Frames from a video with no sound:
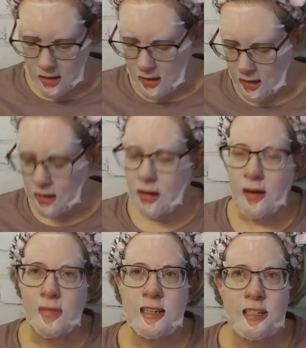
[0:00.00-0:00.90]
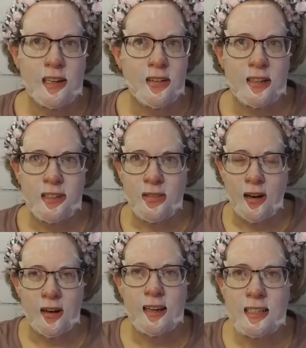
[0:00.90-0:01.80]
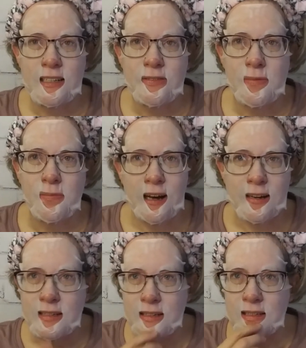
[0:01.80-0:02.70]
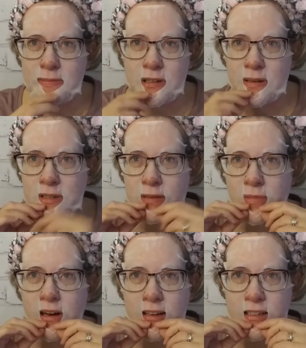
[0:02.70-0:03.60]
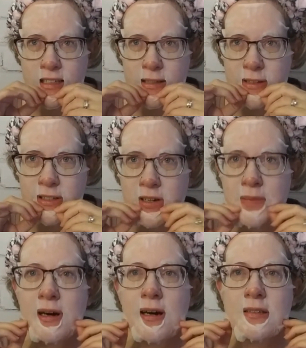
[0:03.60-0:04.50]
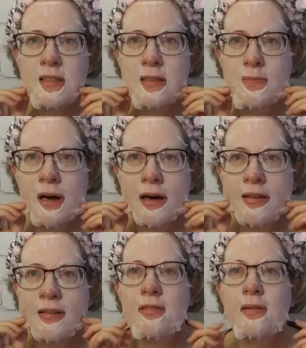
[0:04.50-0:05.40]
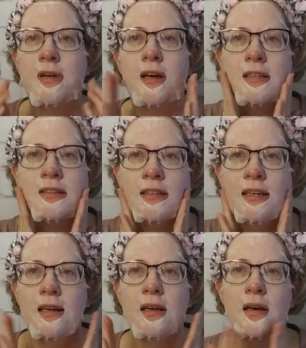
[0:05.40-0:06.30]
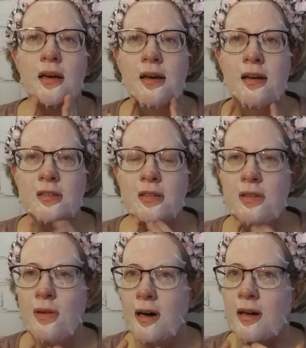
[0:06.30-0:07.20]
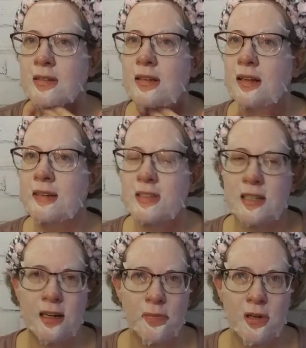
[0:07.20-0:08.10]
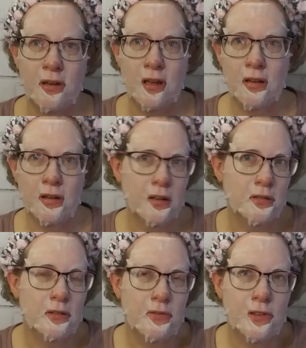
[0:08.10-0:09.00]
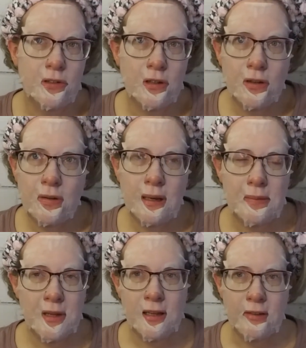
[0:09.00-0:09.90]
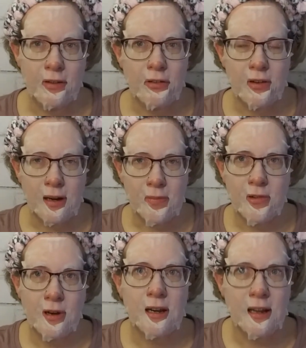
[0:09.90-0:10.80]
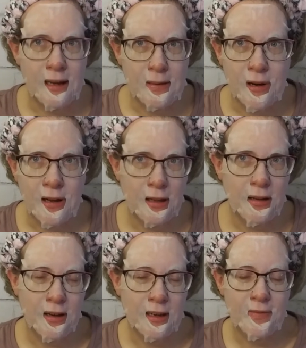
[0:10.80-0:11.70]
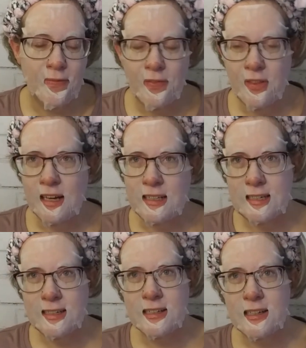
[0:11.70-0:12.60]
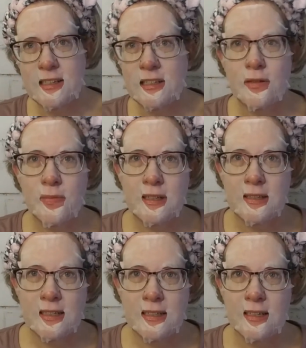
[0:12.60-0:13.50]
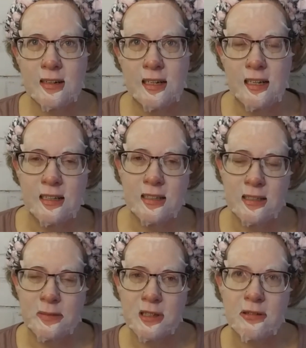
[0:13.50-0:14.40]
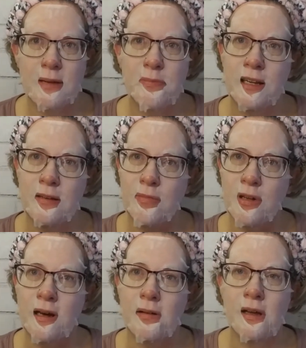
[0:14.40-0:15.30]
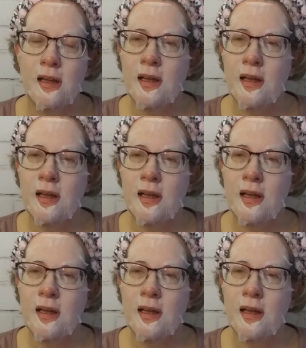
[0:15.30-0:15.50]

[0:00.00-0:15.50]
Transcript: hey. on my channel, I do all kinds of unboxing, subscription boxes, mystery boxes, boxes from Etsy, I also do hauls, lifestyle, beauty, clothes, food, you name it. If you shop for it, I probably hauled it. That sounds good to you. Please consider hitting the subscribe button below.